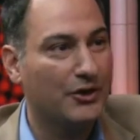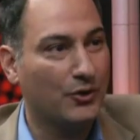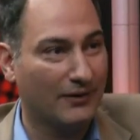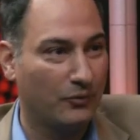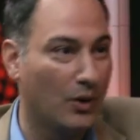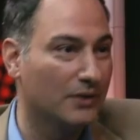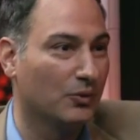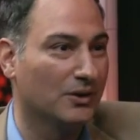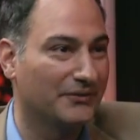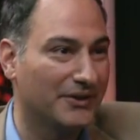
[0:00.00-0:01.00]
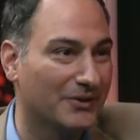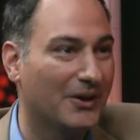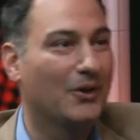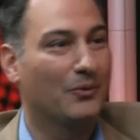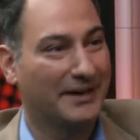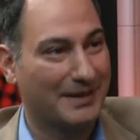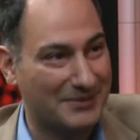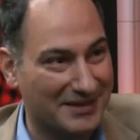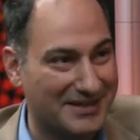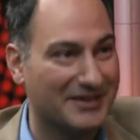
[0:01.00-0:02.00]
you have one worldview when it
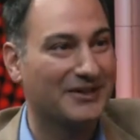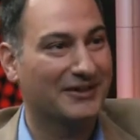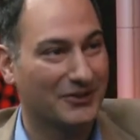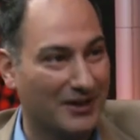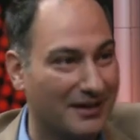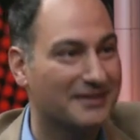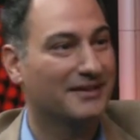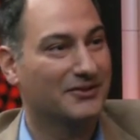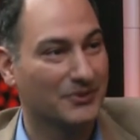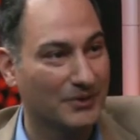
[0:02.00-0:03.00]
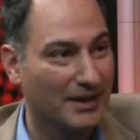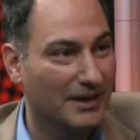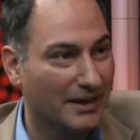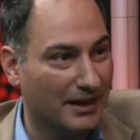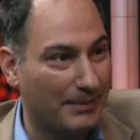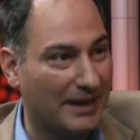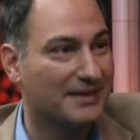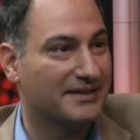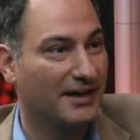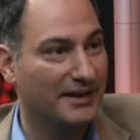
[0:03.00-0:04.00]
comes to Syria, to Gaza, to
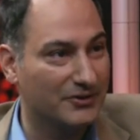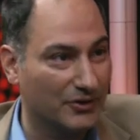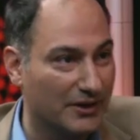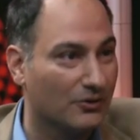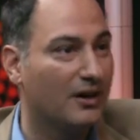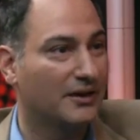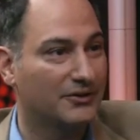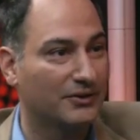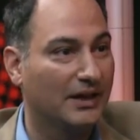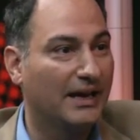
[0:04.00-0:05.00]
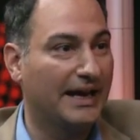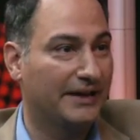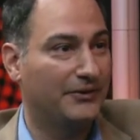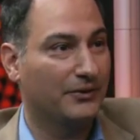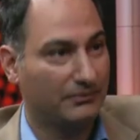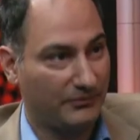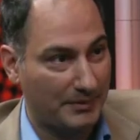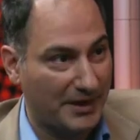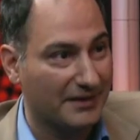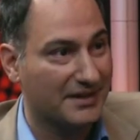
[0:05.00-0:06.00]
Palestine, to Iraq, to, and if you're
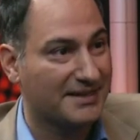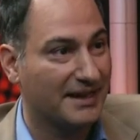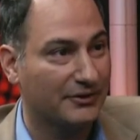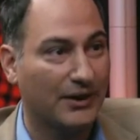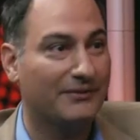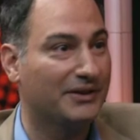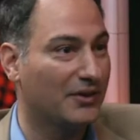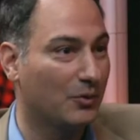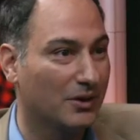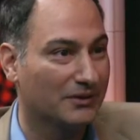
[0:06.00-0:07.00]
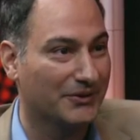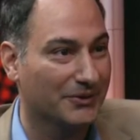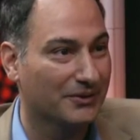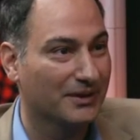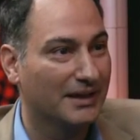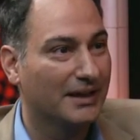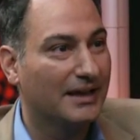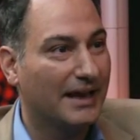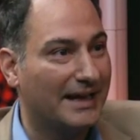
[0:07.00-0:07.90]
from the other side, you have another worldview. Mm.